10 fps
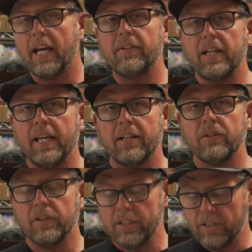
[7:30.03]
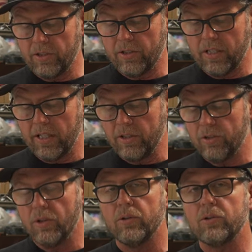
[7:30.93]
Avet handle is
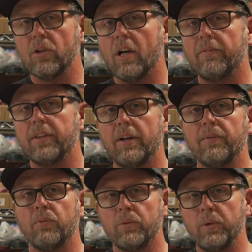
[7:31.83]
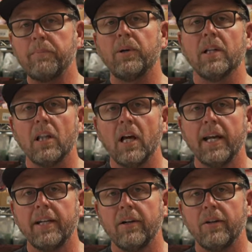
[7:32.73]
so soft that when we put
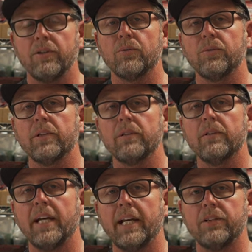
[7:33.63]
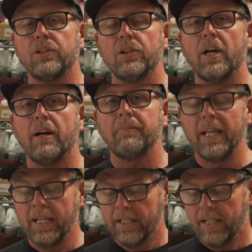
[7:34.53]
line on your reel at the shop,
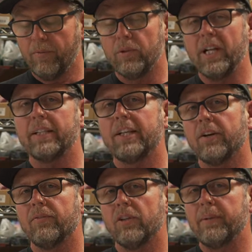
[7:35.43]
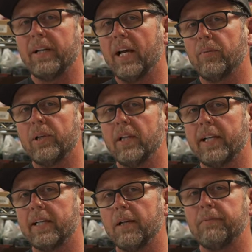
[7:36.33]
if we're not careful about how we
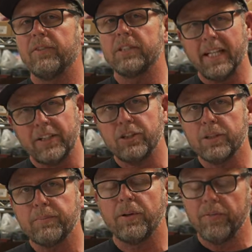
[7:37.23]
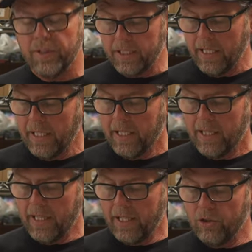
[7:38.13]
line it up, if it's not just perfect,
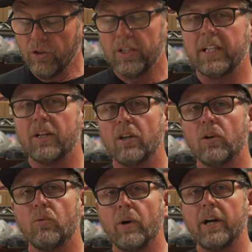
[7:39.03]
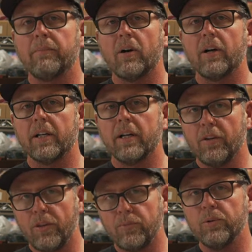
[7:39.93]
then you can get a little wear
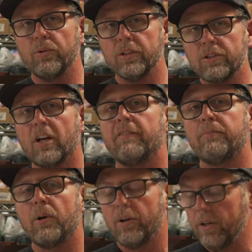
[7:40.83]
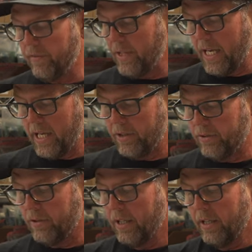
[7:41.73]
mark through the soft part of the handle.